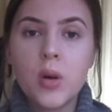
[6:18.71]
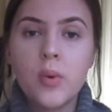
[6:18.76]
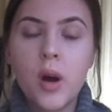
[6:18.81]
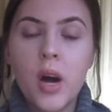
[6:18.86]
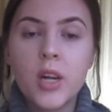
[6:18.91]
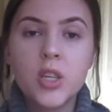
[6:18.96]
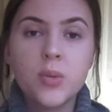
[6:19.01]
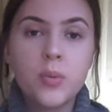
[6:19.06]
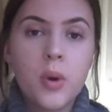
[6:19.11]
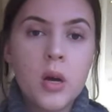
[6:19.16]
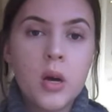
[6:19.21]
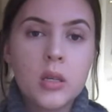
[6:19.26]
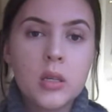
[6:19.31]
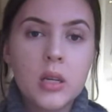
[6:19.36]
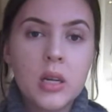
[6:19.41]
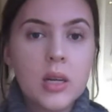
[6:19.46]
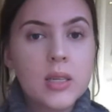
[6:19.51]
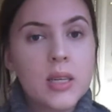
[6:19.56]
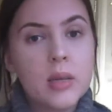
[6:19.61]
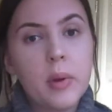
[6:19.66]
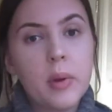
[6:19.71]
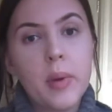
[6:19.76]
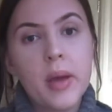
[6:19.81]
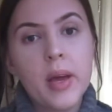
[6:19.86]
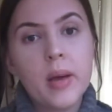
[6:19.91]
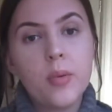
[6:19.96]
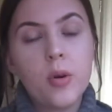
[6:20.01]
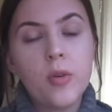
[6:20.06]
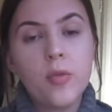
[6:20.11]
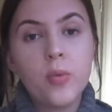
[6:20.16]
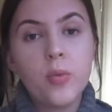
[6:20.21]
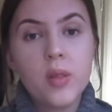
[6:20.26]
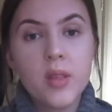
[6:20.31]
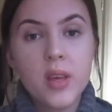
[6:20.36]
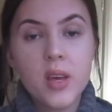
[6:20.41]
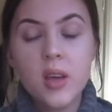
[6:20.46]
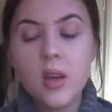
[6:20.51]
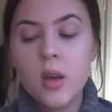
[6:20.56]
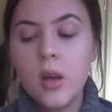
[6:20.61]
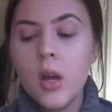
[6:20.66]
but I just personally like to take my makeup off with
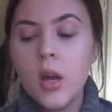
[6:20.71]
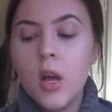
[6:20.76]
it.